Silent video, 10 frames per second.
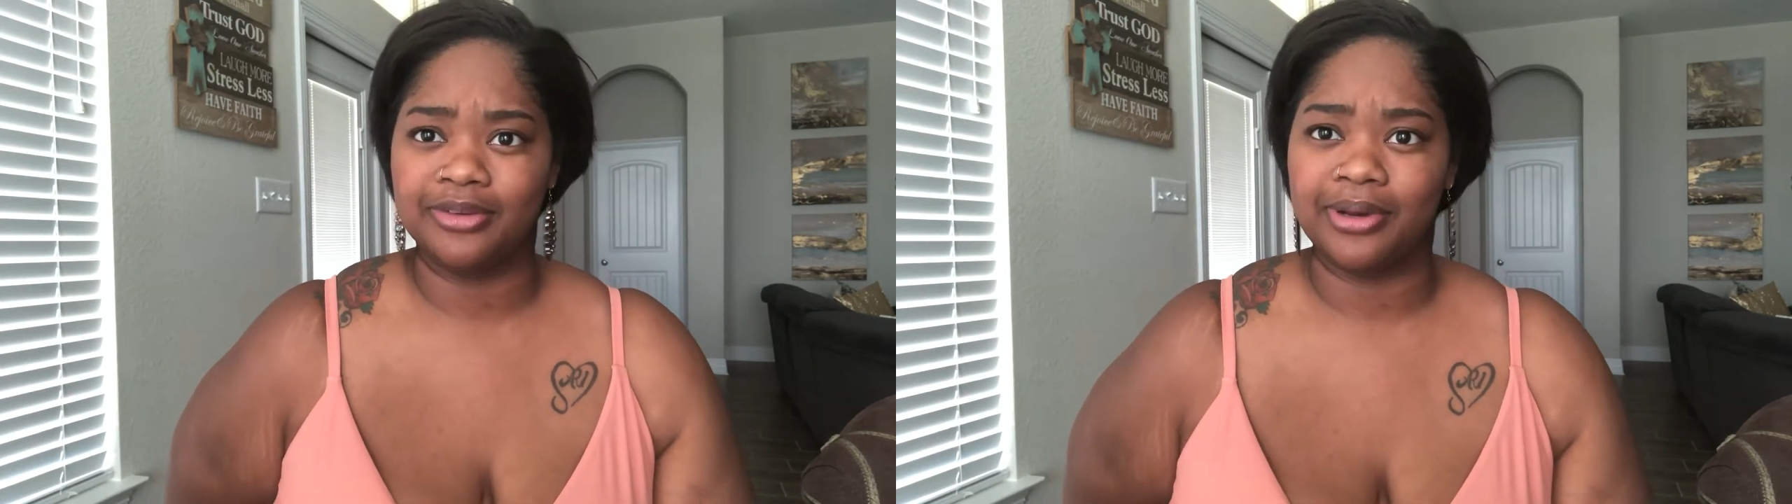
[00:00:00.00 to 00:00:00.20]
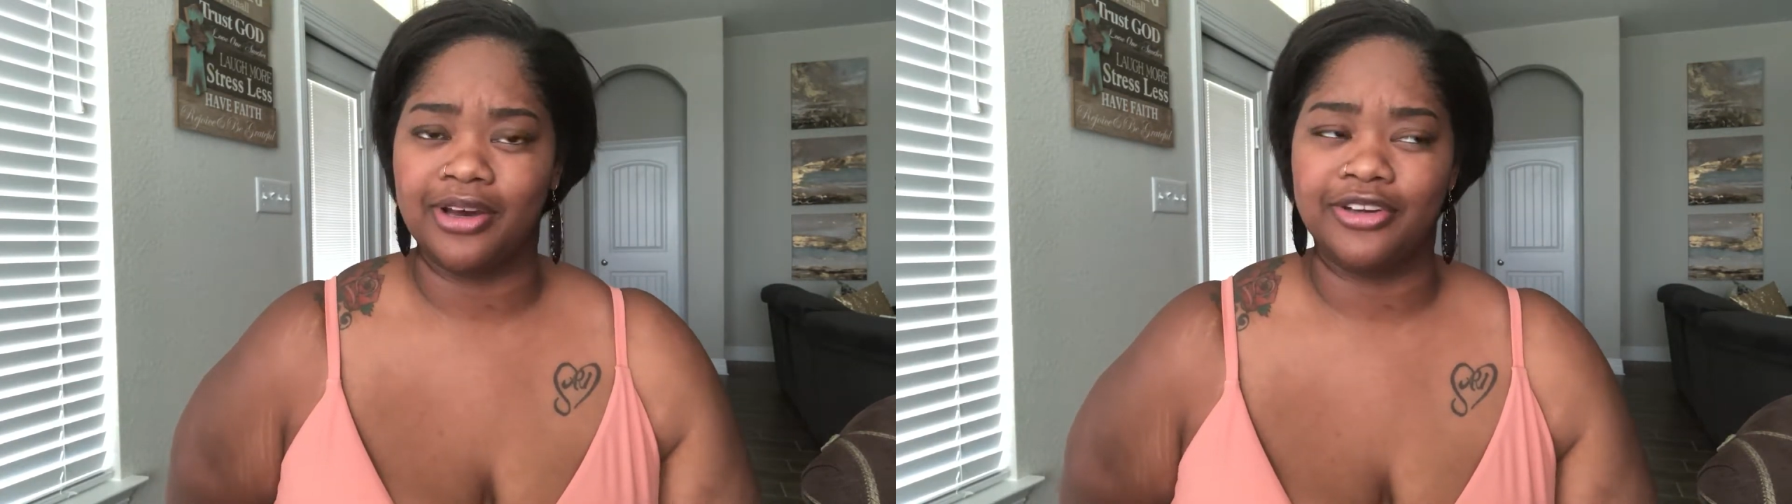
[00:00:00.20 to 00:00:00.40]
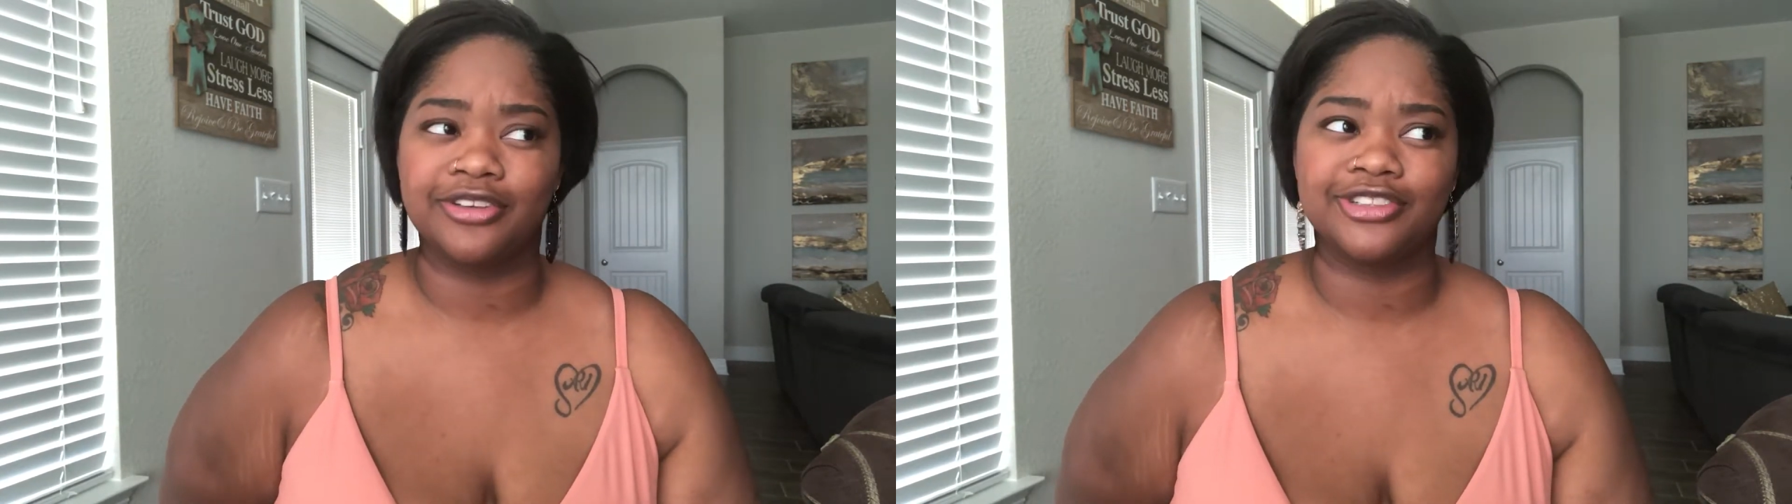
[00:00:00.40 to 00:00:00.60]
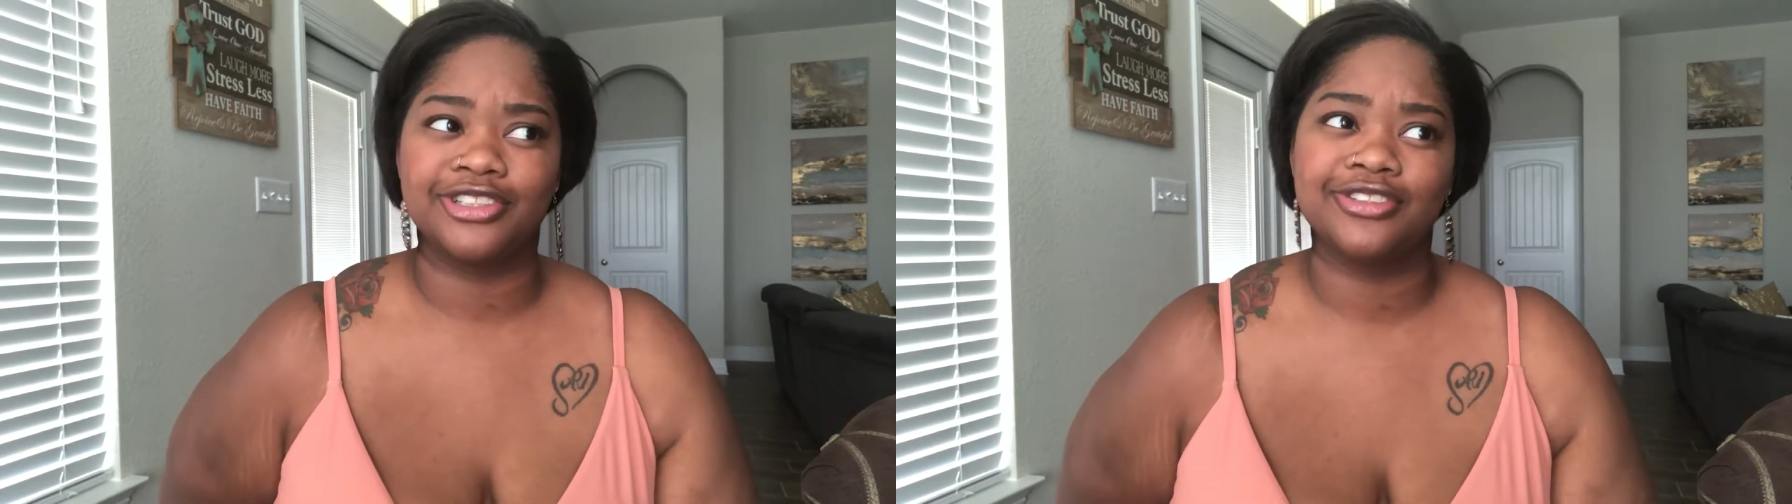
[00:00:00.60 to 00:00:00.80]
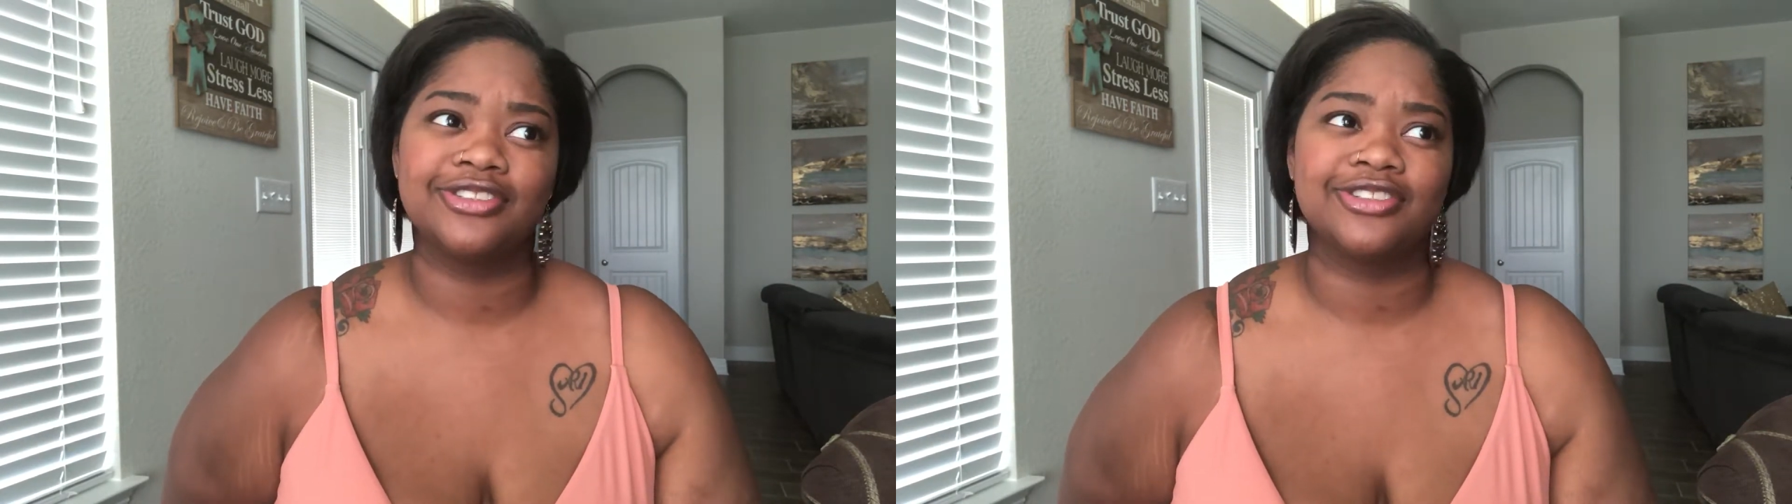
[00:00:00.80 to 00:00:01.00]
about your
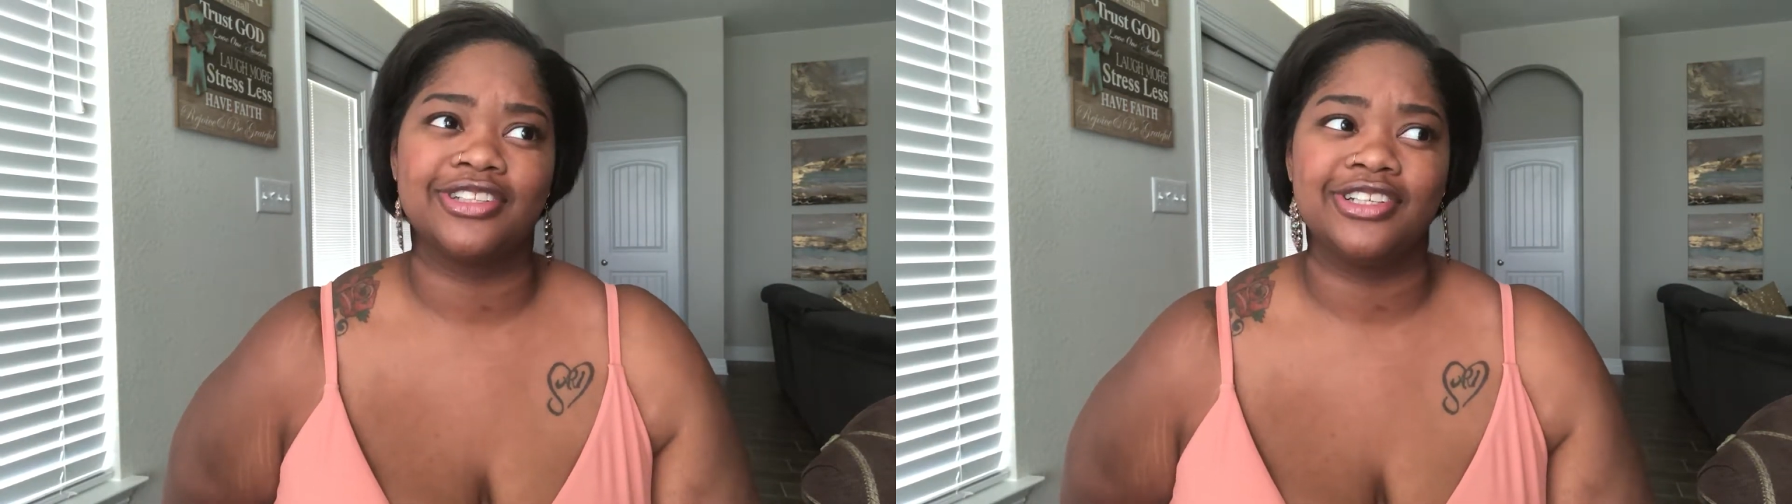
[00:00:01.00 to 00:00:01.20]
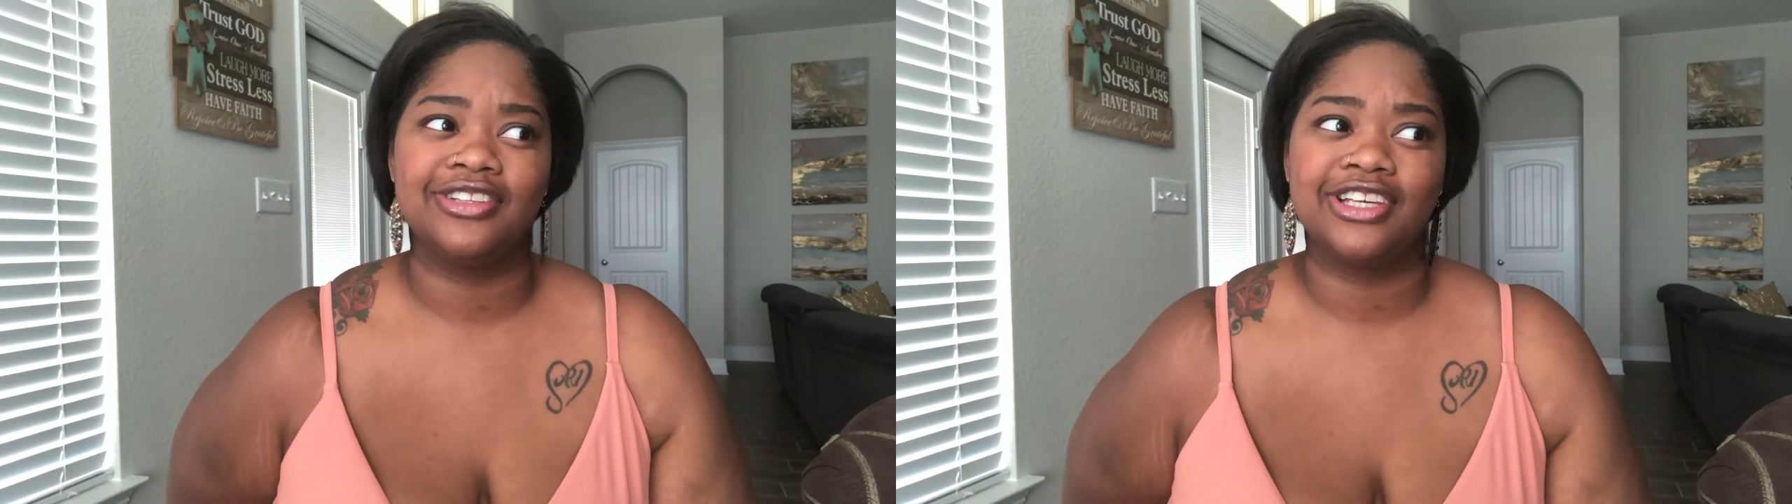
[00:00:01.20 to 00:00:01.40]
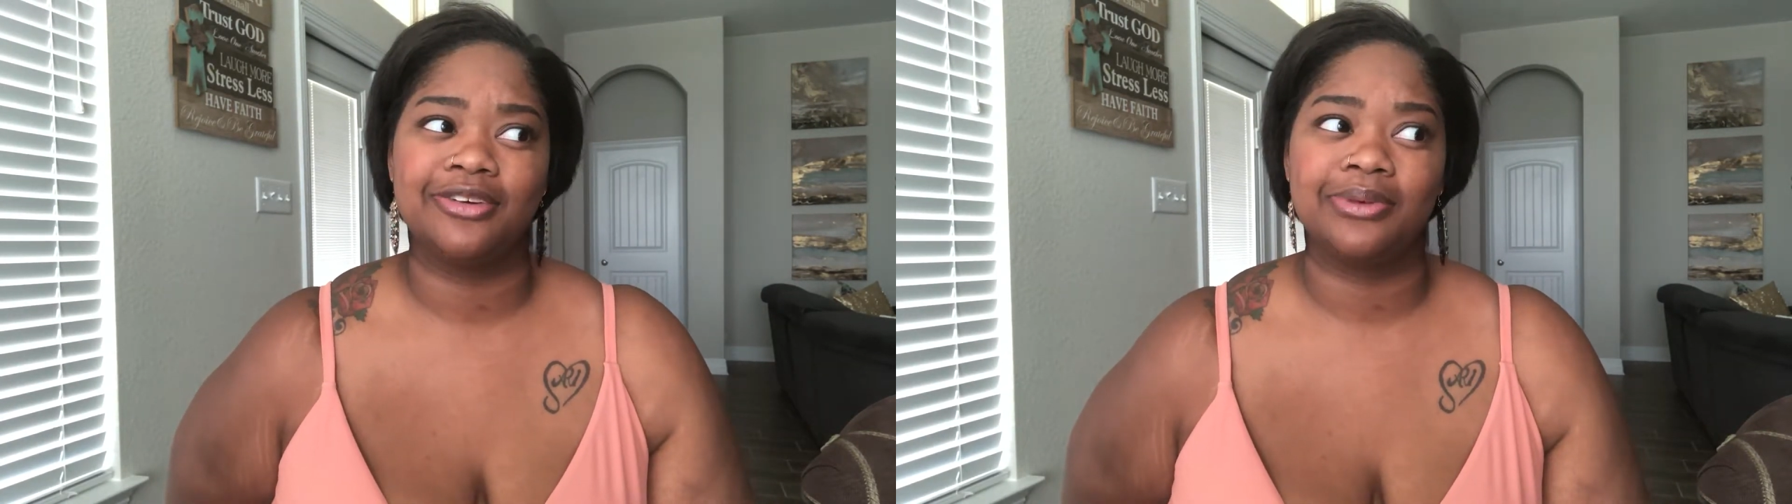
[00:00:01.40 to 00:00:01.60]
children and you think